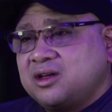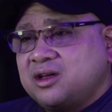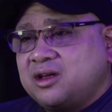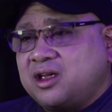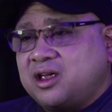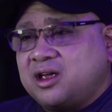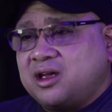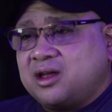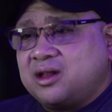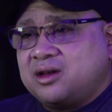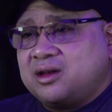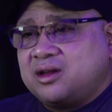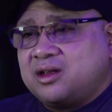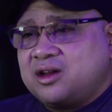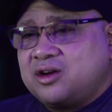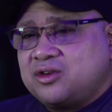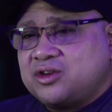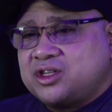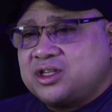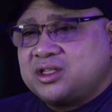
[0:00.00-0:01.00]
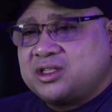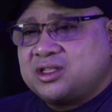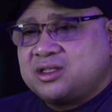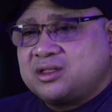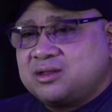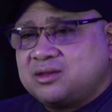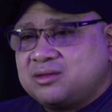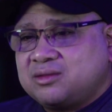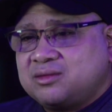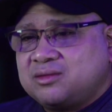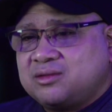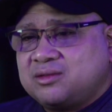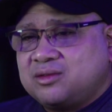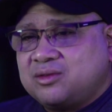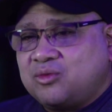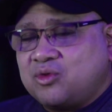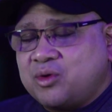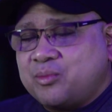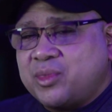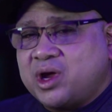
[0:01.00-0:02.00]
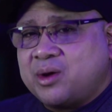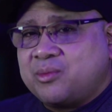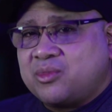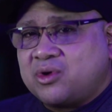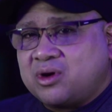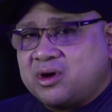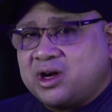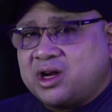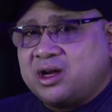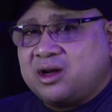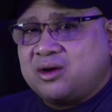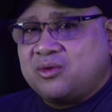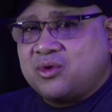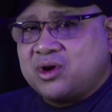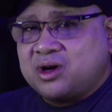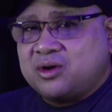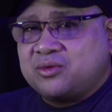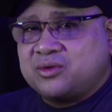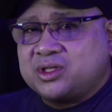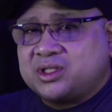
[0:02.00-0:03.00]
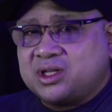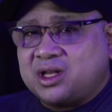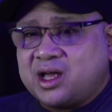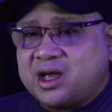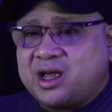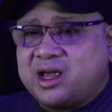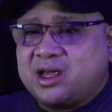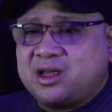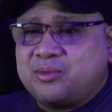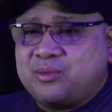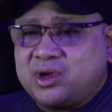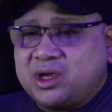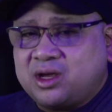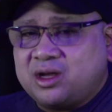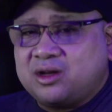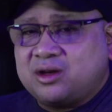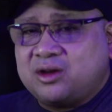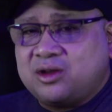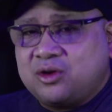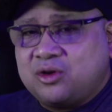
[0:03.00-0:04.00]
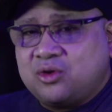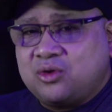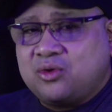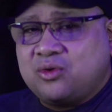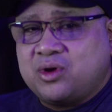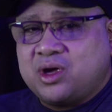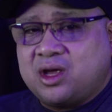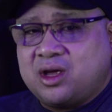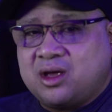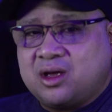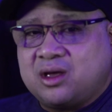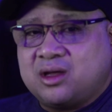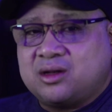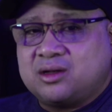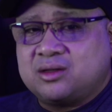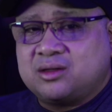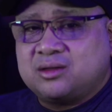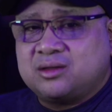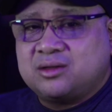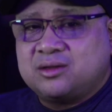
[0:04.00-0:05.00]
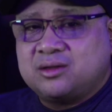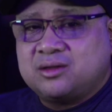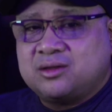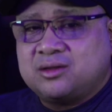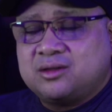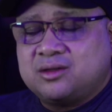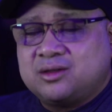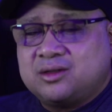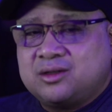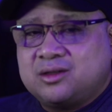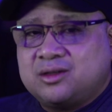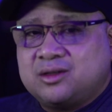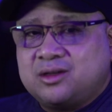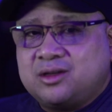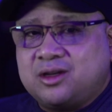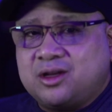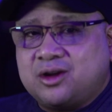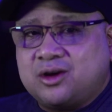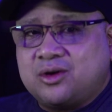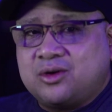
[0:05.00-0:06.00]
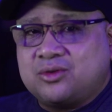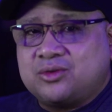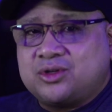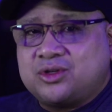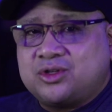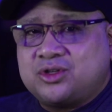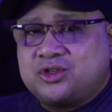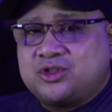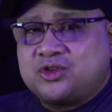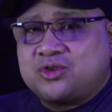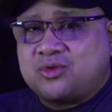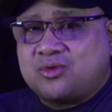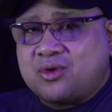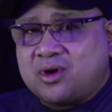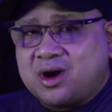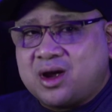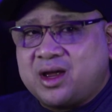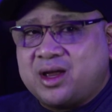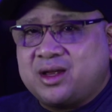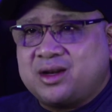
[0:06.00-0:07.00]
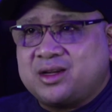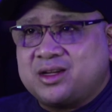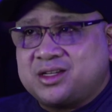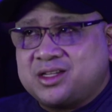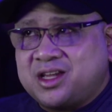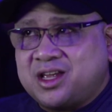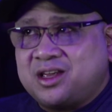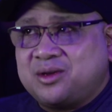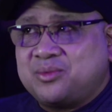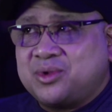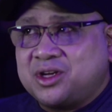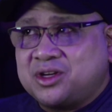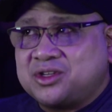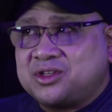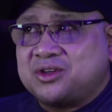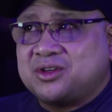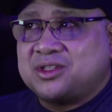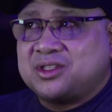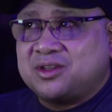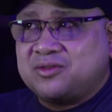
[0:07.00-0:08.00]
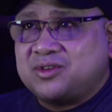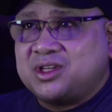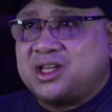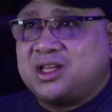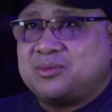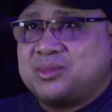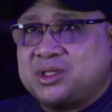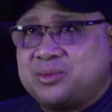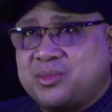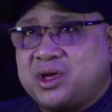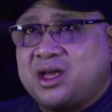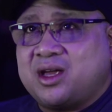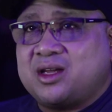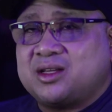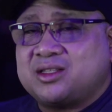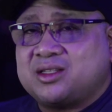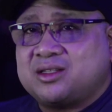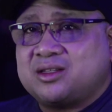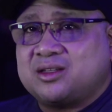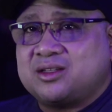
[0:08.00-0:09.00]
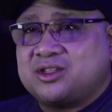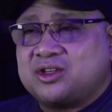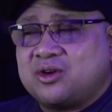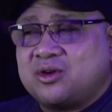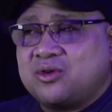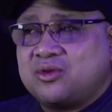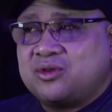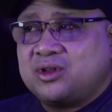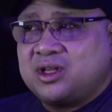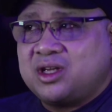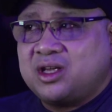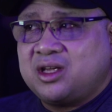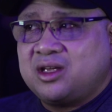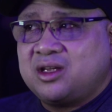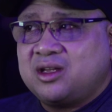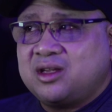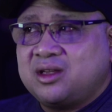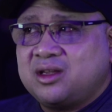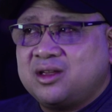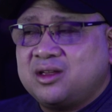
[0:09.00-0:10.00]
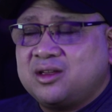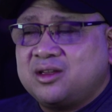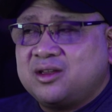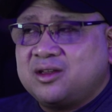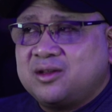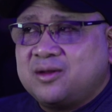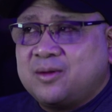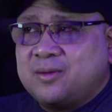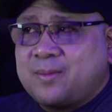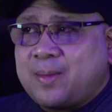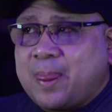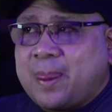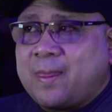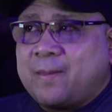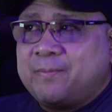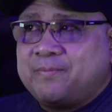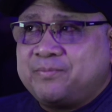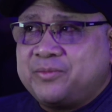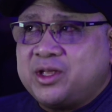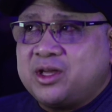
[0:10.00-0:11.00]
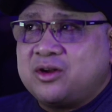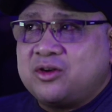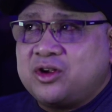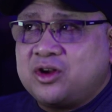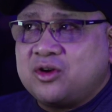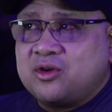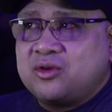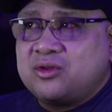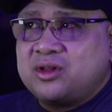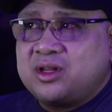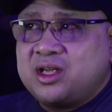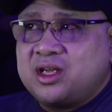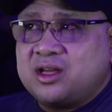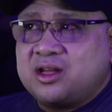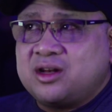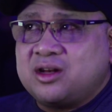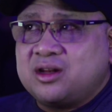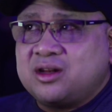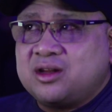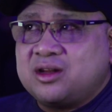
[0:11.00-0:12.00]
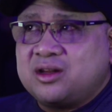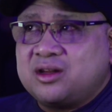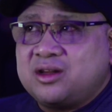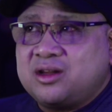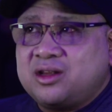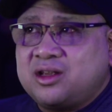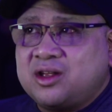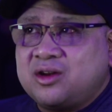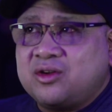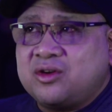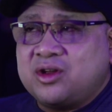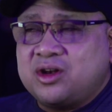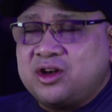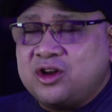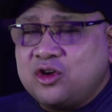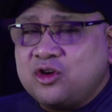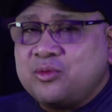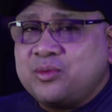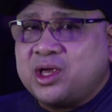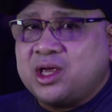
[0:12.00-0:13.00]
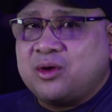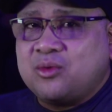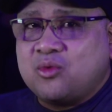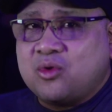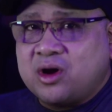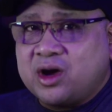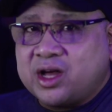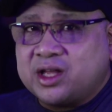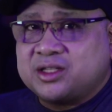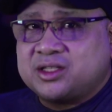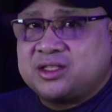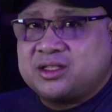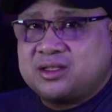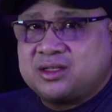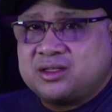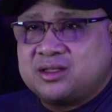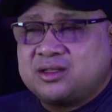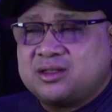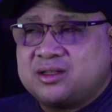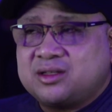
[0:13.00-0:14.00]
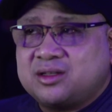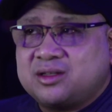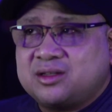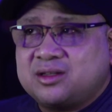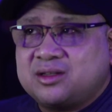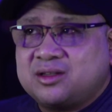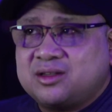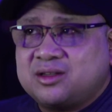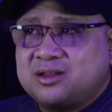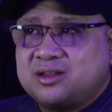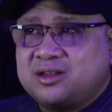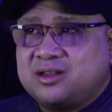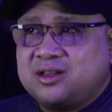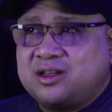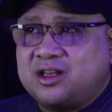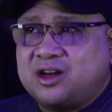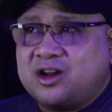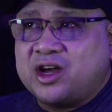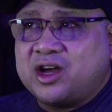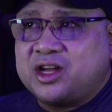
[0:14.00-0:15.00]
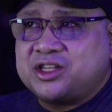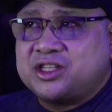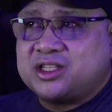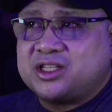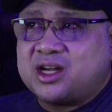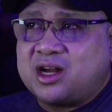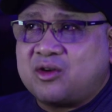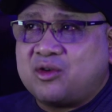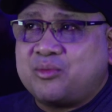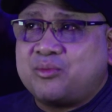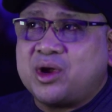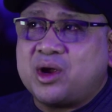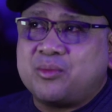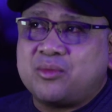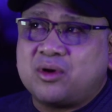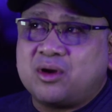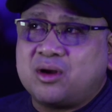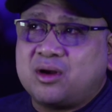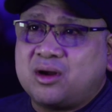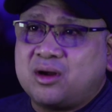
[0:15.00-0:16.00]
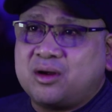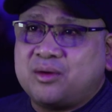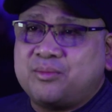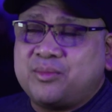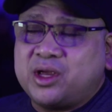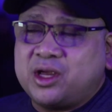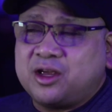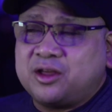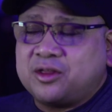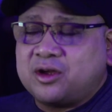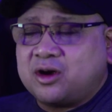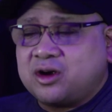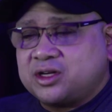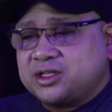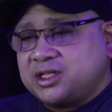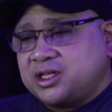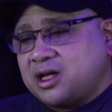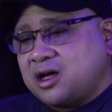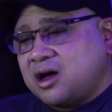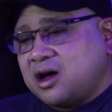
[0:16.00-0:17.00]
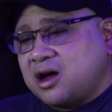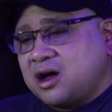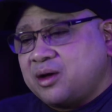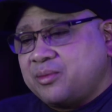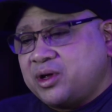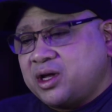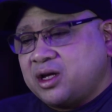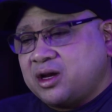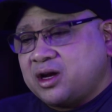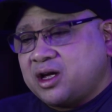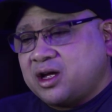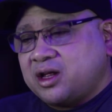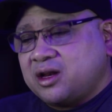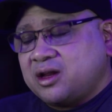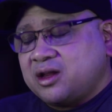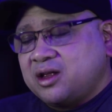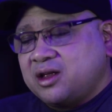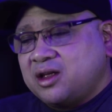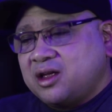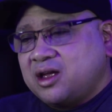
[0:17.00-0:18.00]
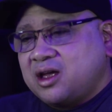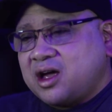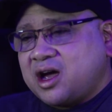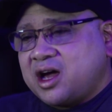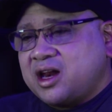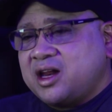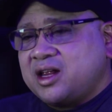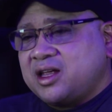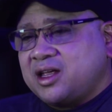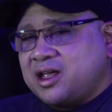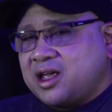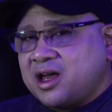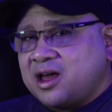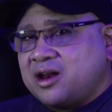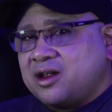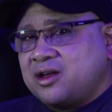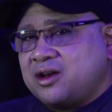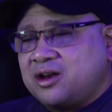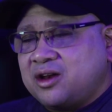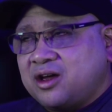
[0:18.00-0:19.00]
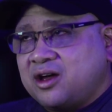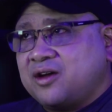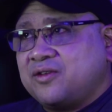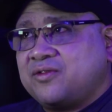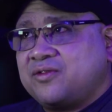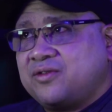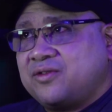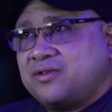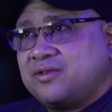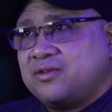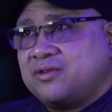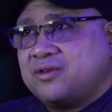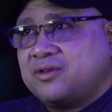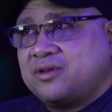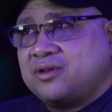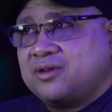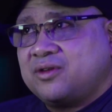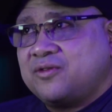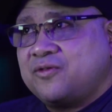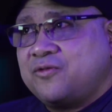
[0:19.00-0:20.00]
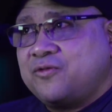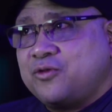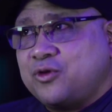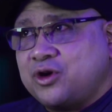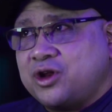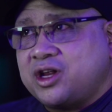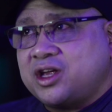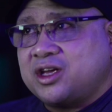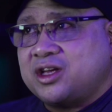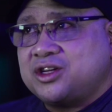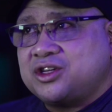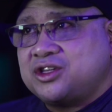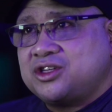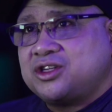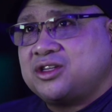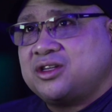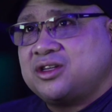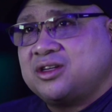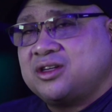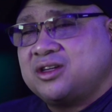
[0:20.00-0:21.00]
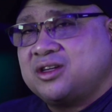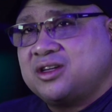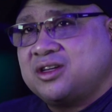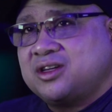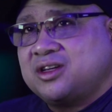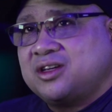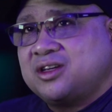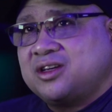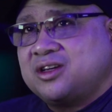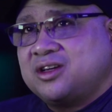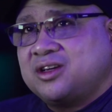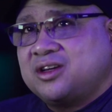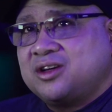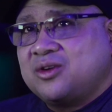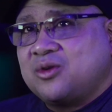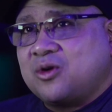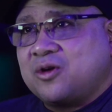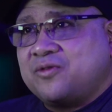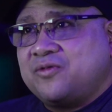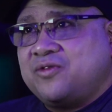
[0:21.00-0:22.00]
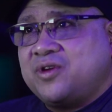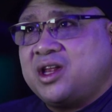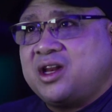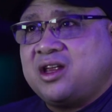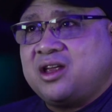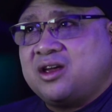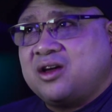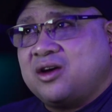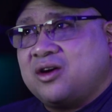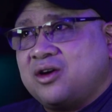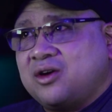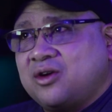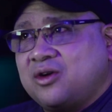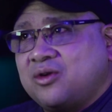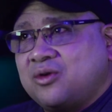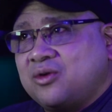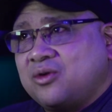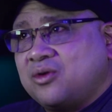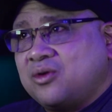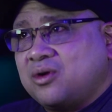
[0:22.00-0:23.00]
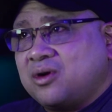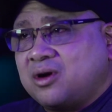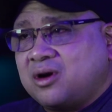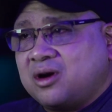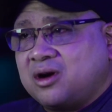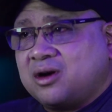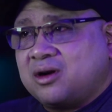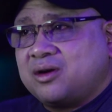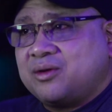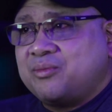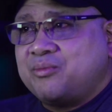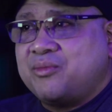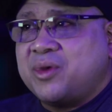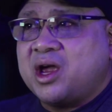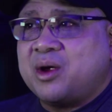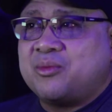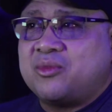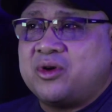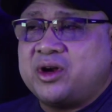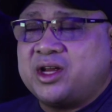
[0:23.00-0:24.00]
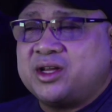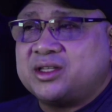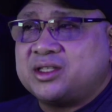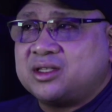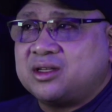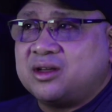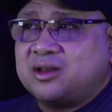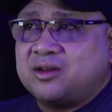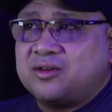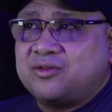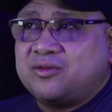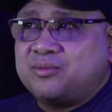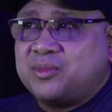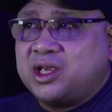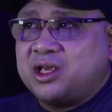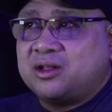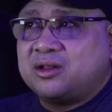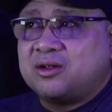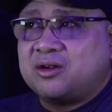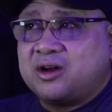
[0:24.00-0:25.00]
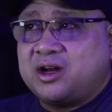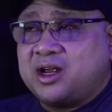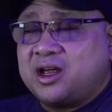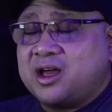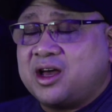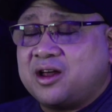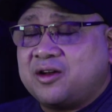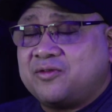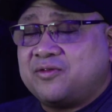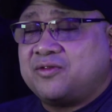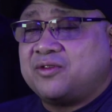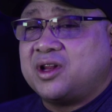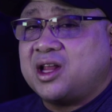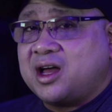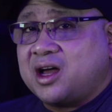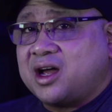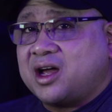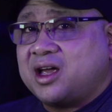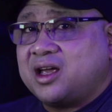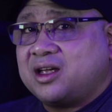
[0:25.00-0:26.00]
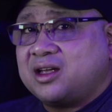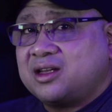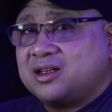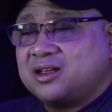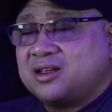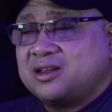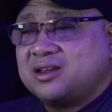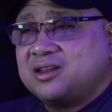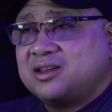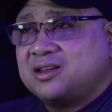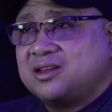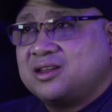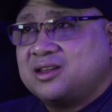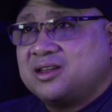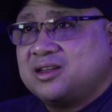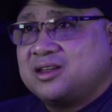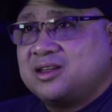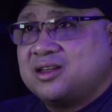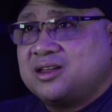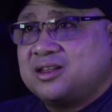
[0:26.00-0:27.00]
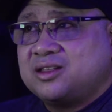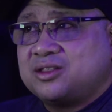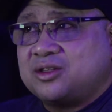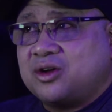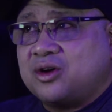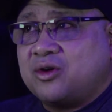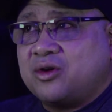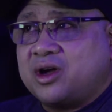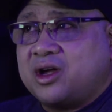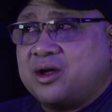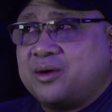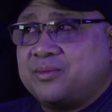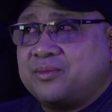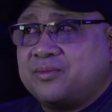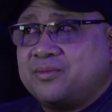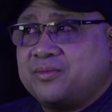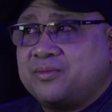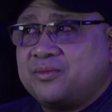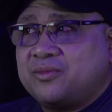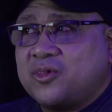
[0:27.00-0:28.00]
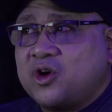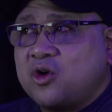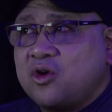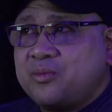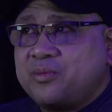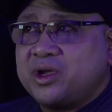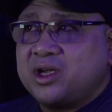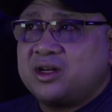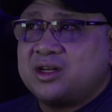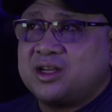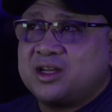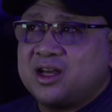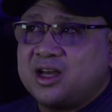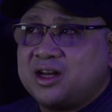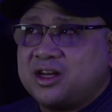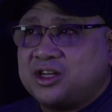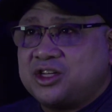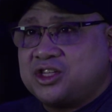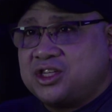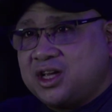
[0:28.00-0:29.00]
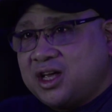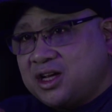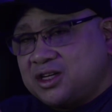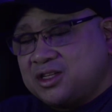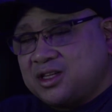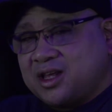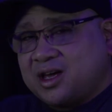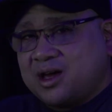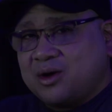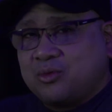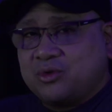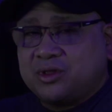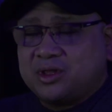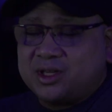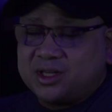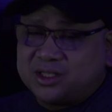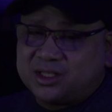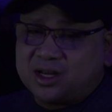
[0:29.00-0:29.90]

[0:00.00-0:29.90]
And, you know, just remembering what it was like being new and, you know, trying to take pictures of deep space because you're only, you know, you're only a, you know, a newbie once, you just I remember being in the RC hobby and I I didn't get enough footage or video or memories of me learning how to fly. So I'm hoping to kind of change that with this